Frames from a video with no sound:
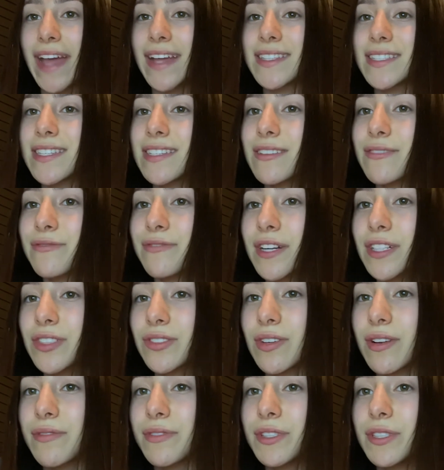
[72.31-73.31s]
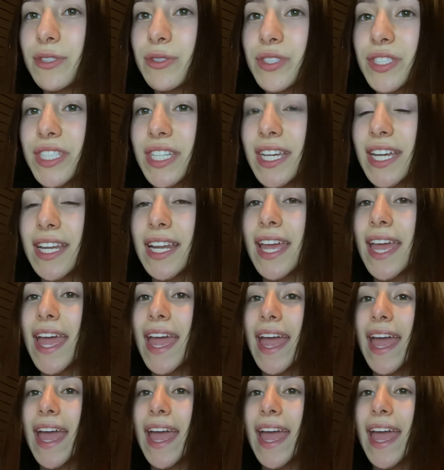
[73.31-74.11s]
ended the French Revolution.